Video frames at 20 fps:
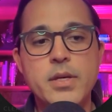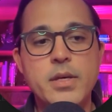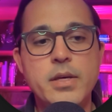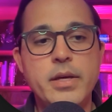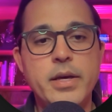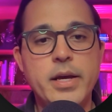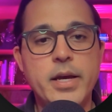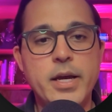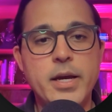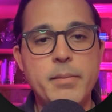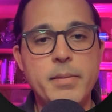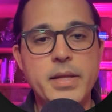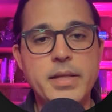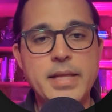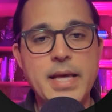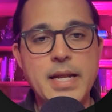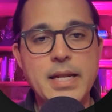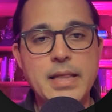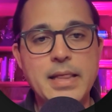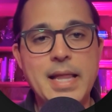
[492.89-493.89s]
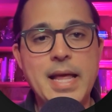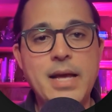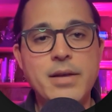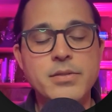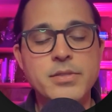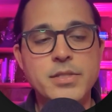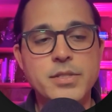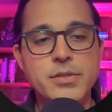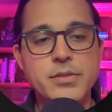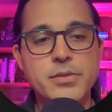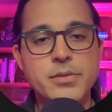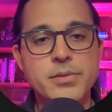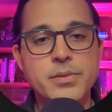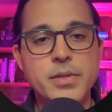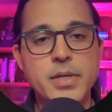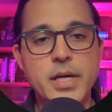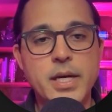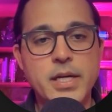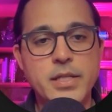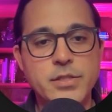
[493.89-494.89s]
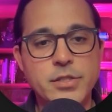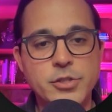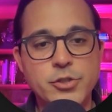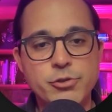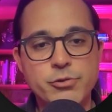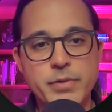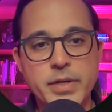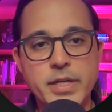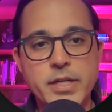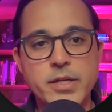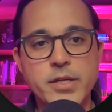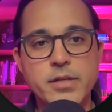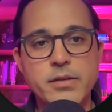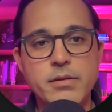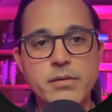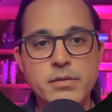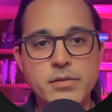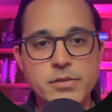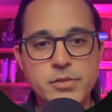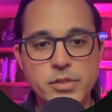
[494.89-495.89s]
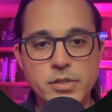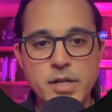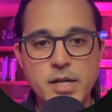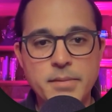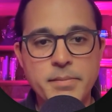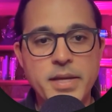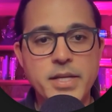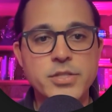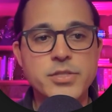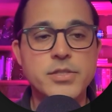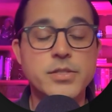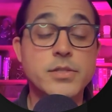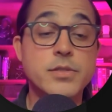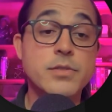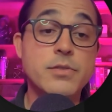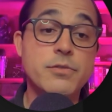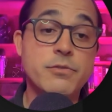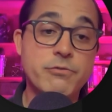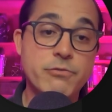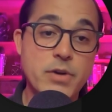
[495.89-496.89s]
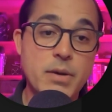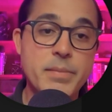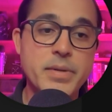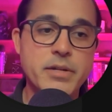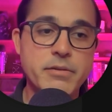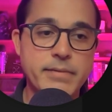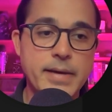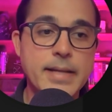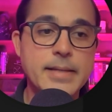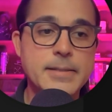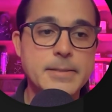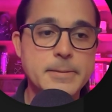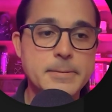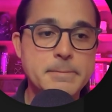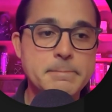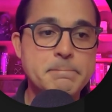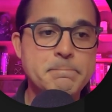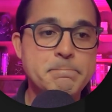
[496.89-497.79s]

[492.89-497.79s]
and that allows you to trigger certain automations from an event.